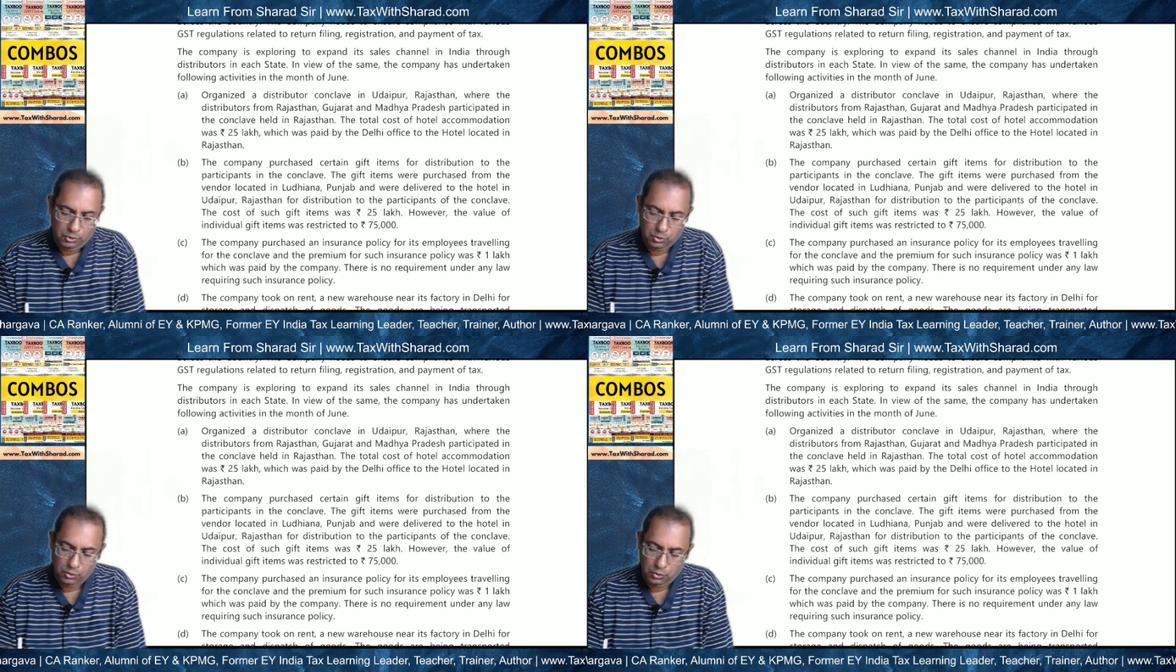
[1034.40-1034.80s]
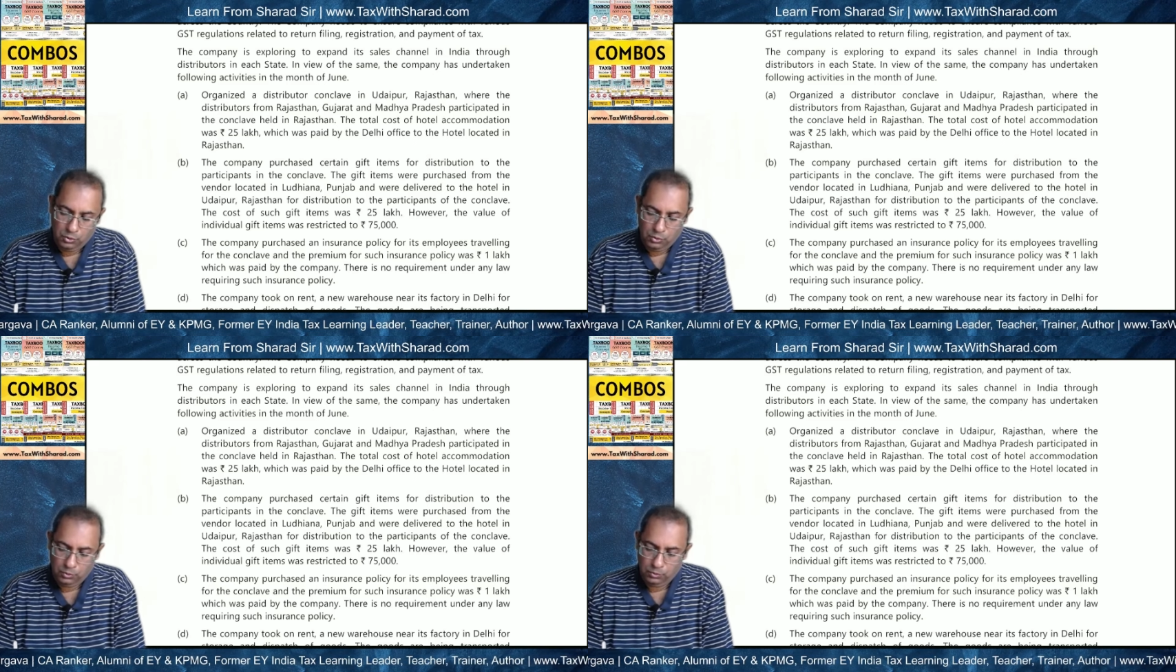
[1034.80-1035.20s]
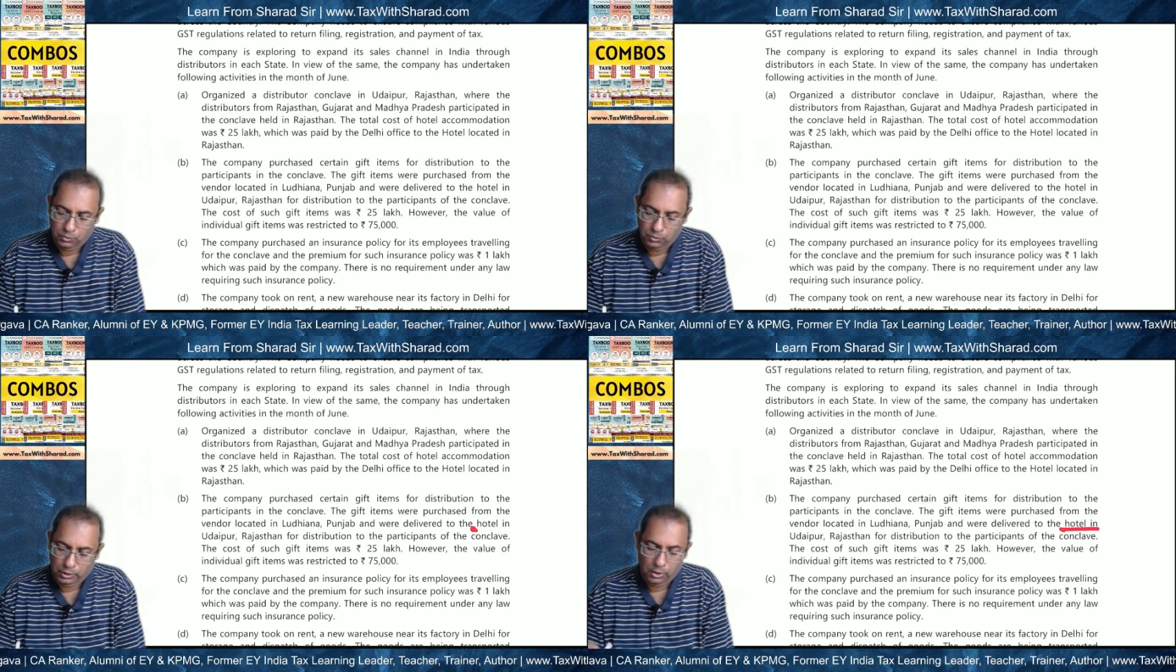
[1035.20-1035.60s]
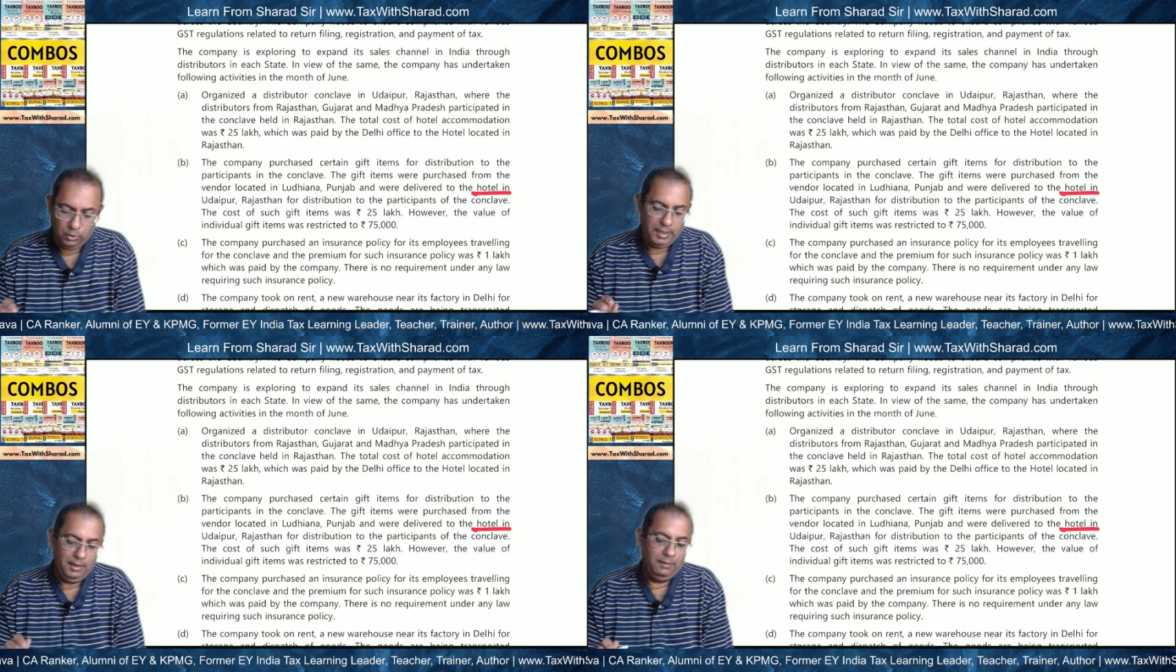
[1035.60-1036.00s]
to the
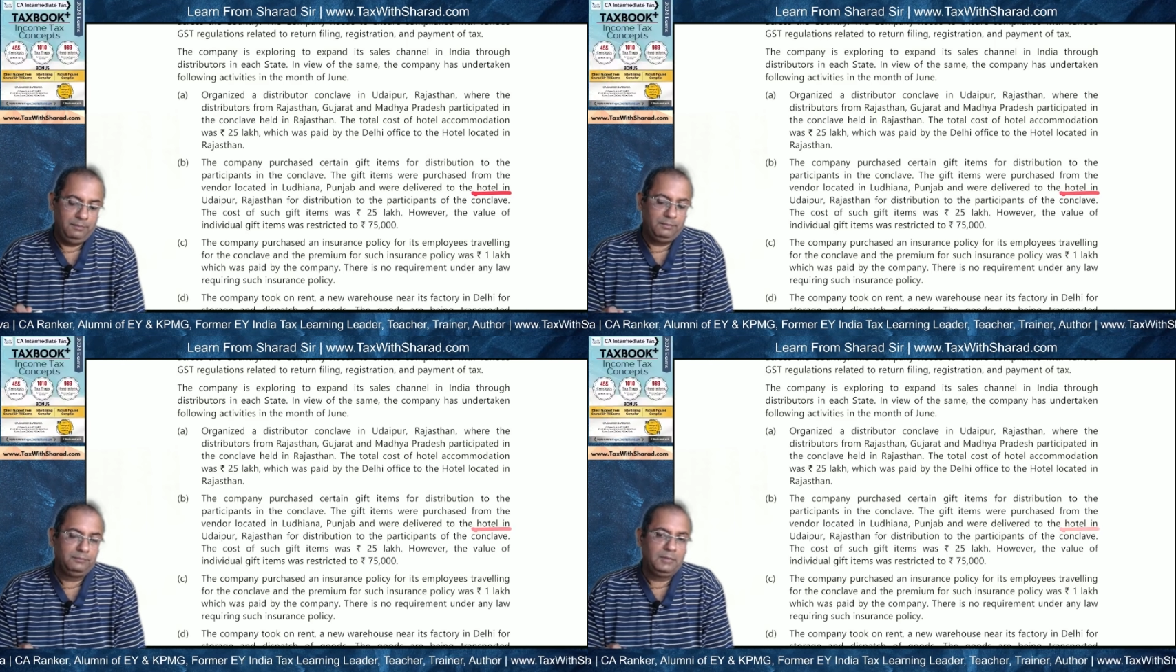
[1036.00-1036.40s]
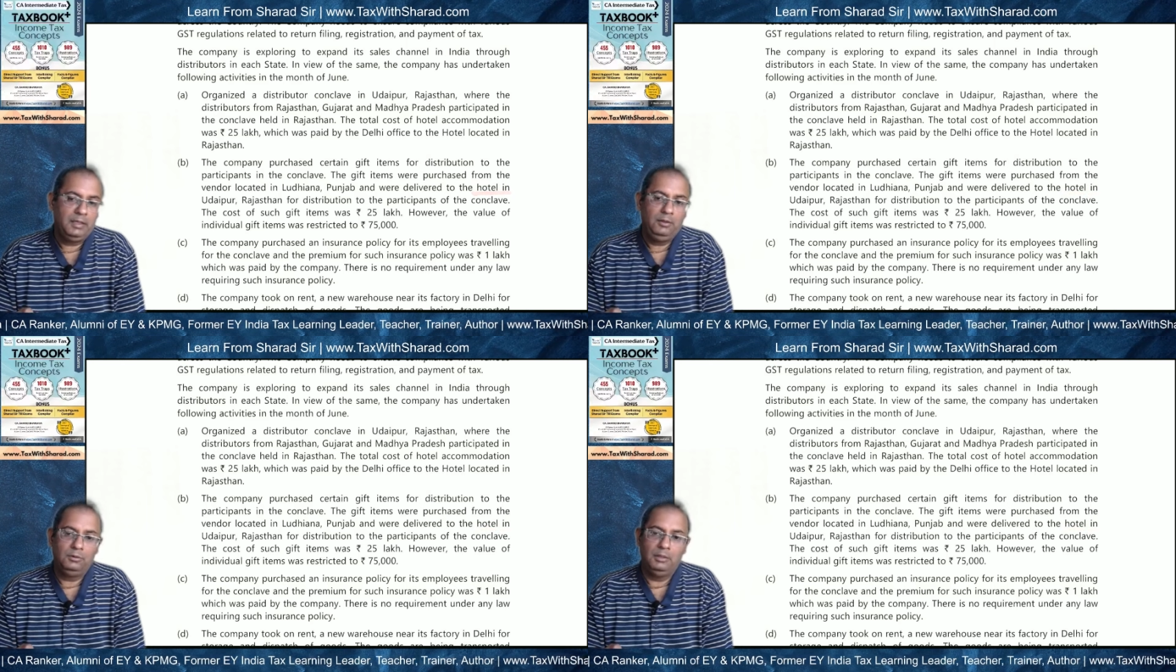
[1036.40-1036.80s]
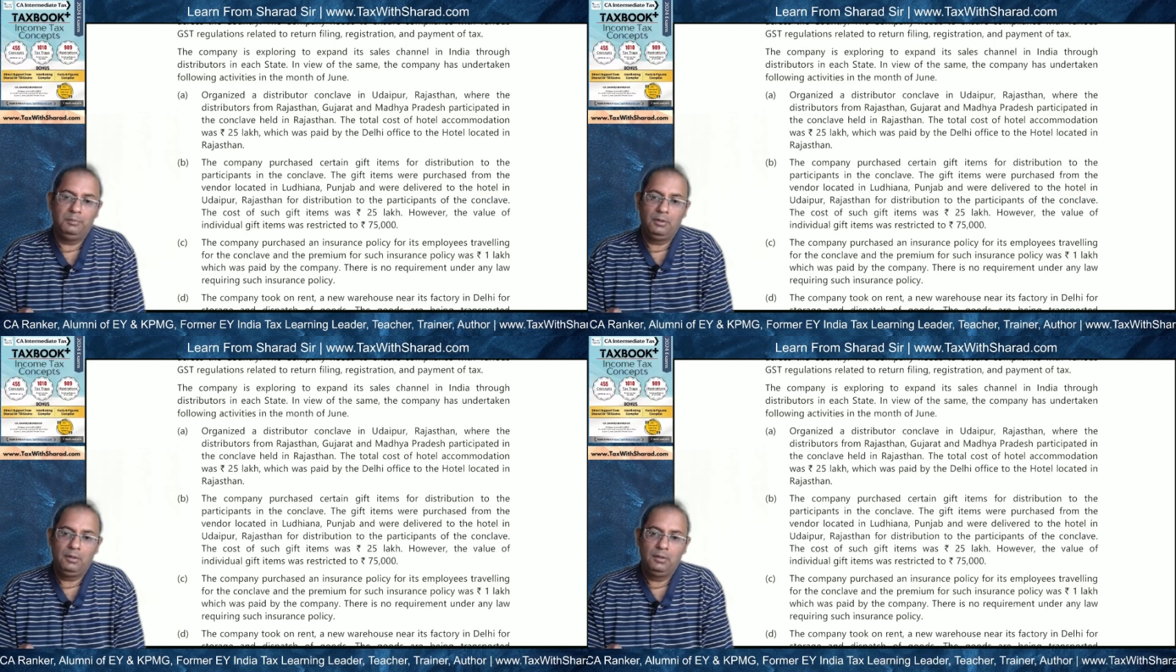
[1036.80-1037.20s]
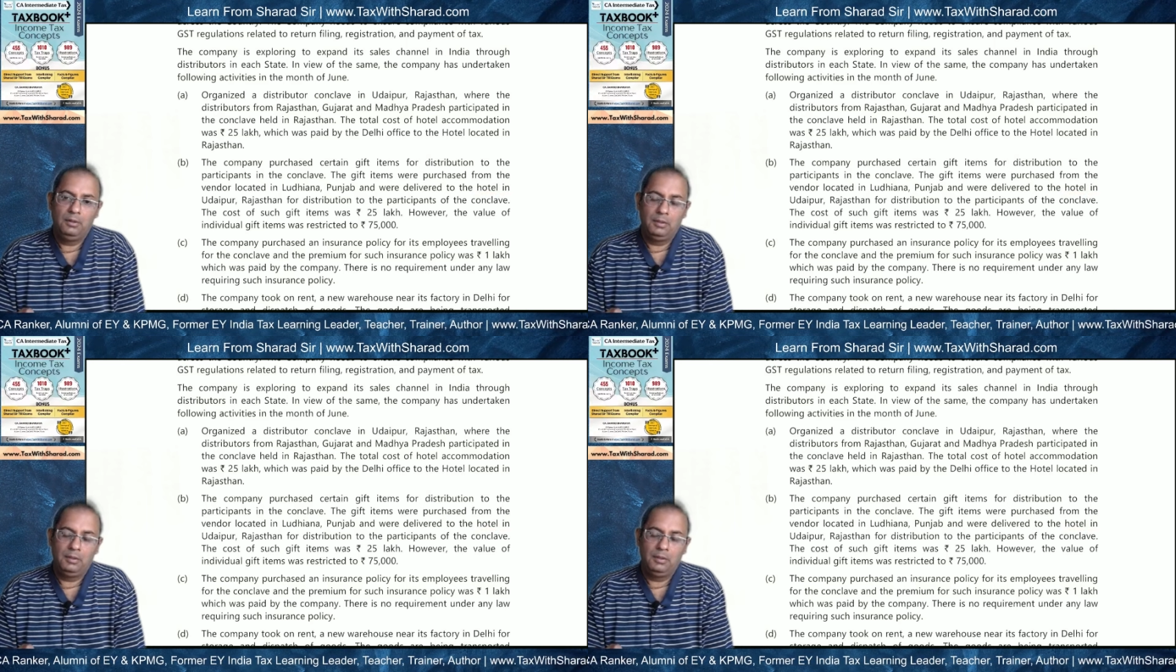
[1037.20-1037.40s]
hotel in Udaipur,